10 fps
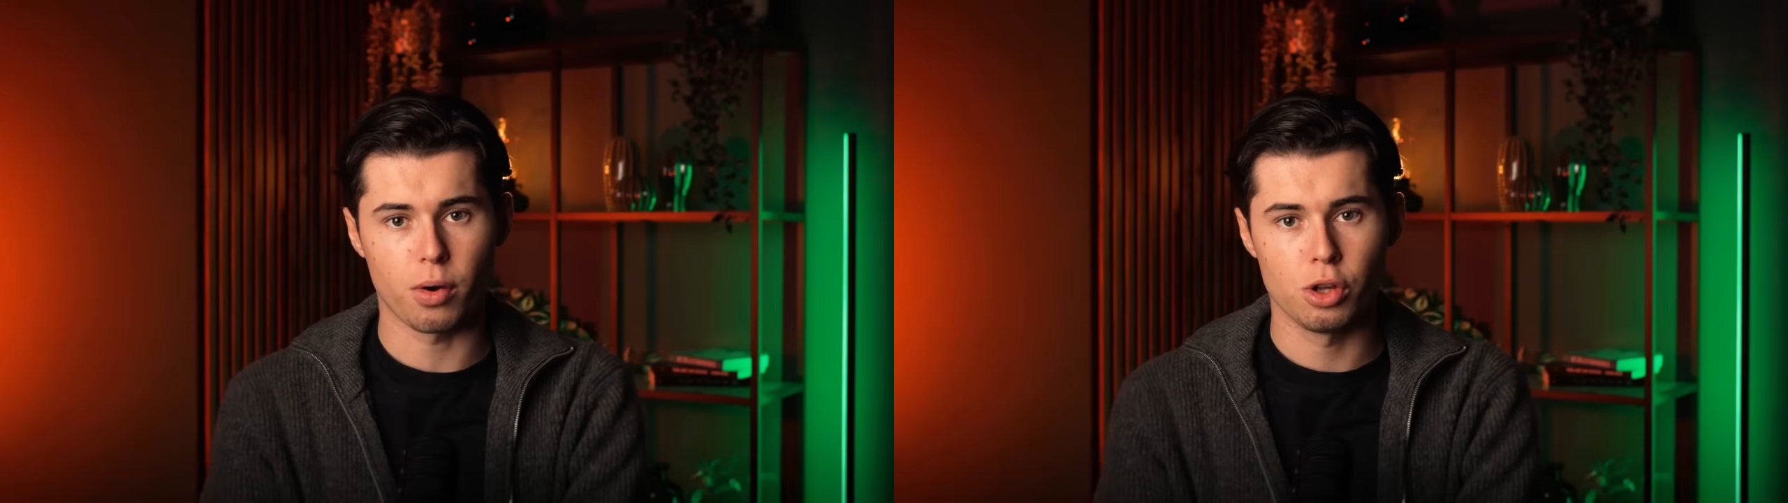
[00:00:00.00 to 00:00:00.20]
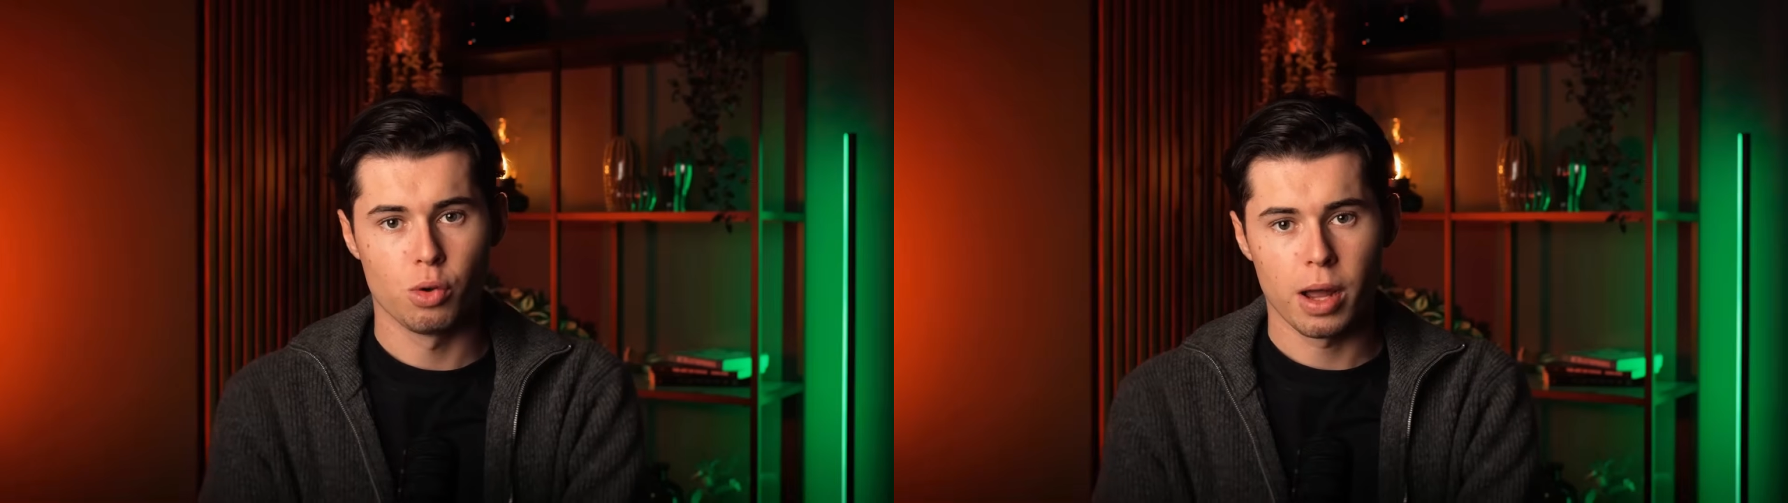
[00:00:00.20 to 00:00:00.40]
how
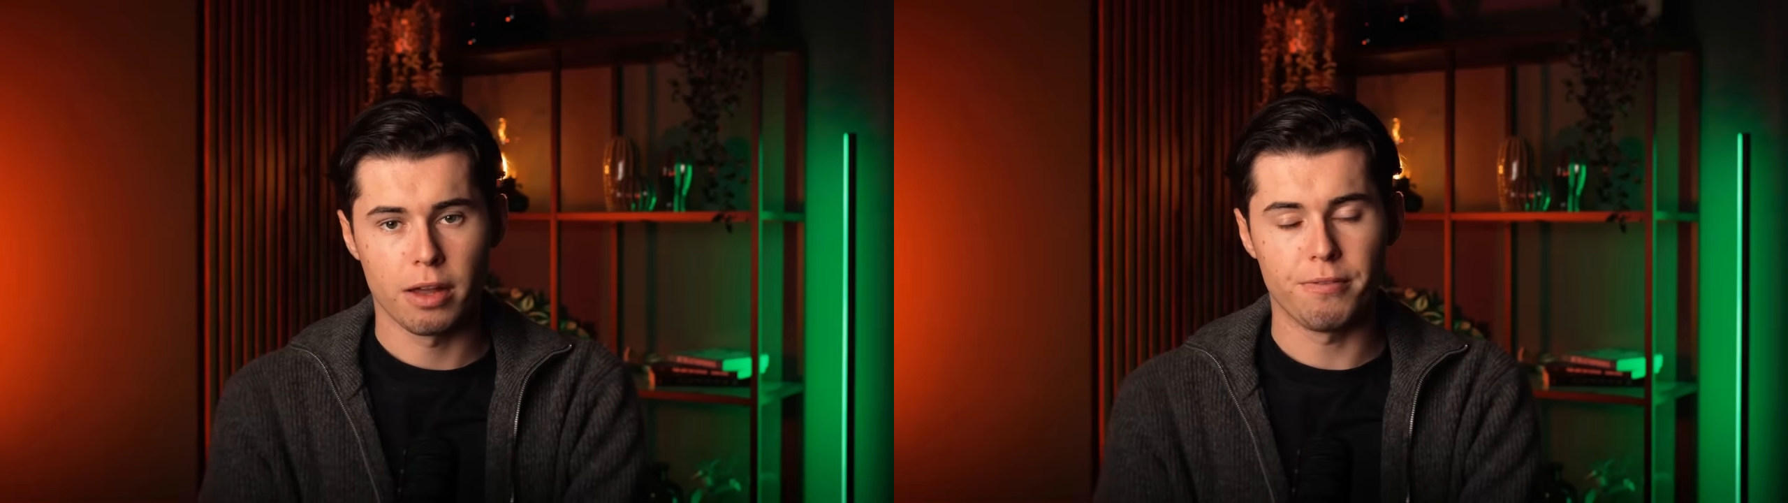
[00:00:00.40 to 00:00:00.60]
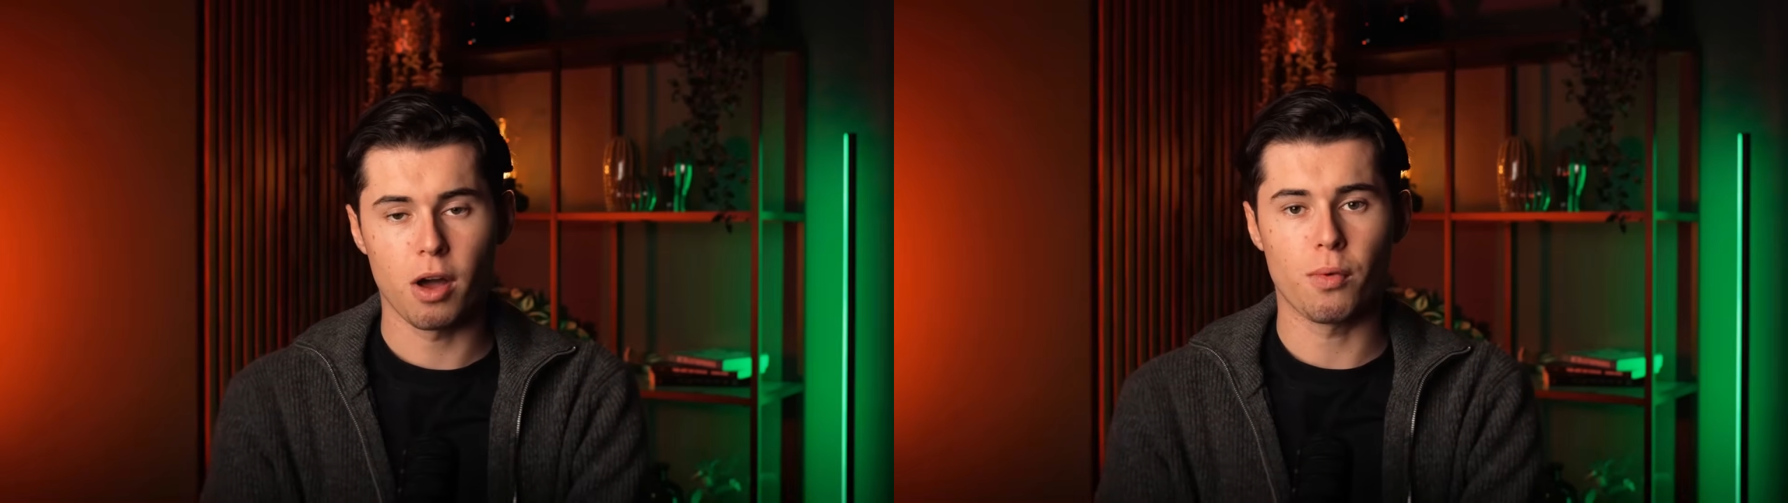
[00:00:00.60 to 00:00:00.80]
to
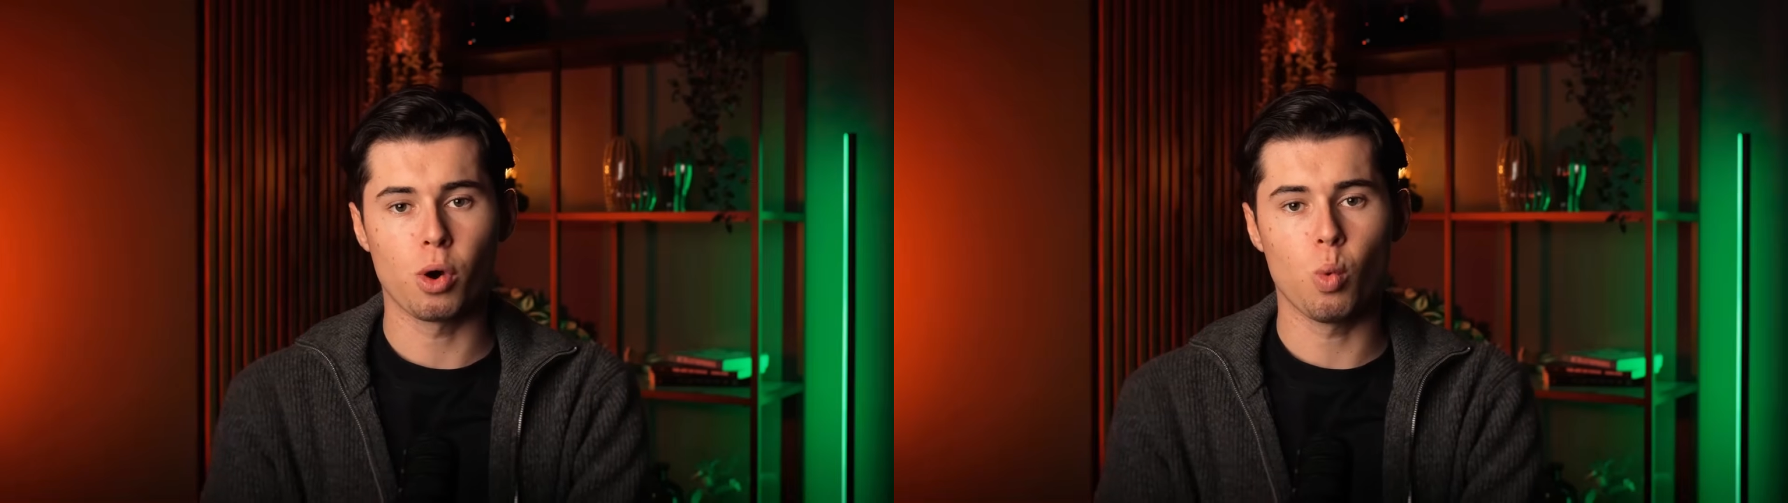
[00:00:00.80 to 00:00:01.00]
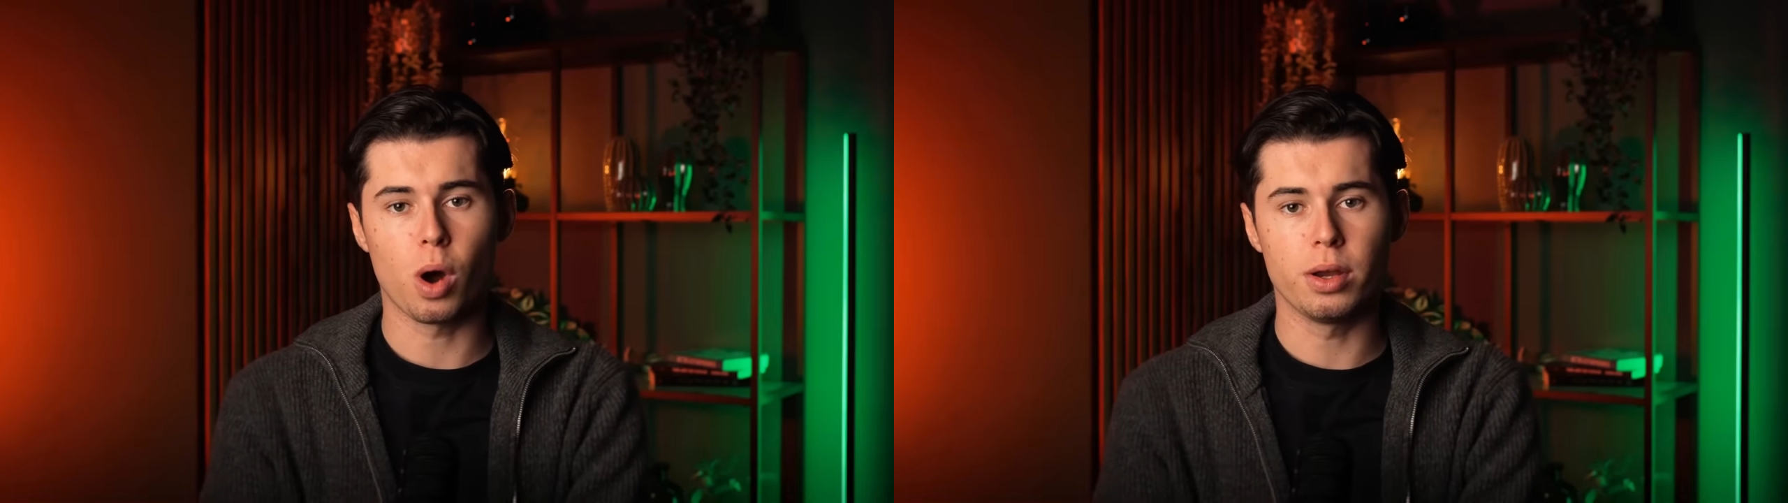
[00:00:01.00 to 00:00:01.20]
create
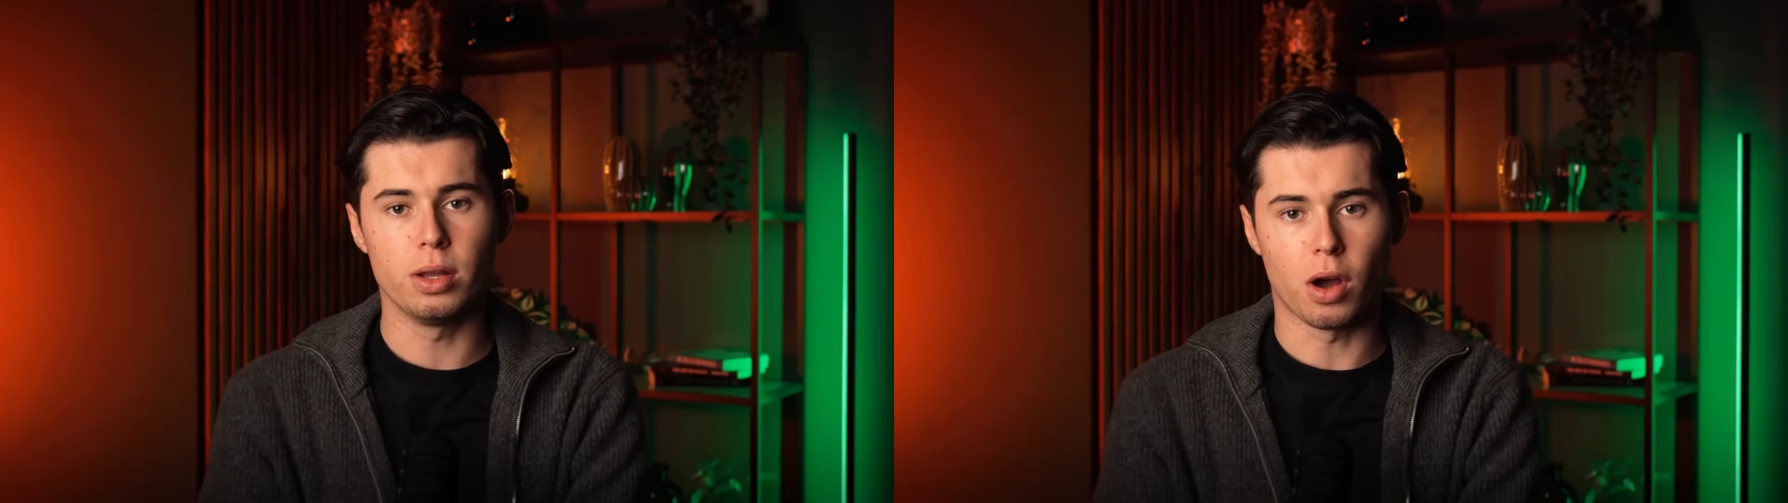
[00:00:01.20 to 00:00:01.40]
viral quality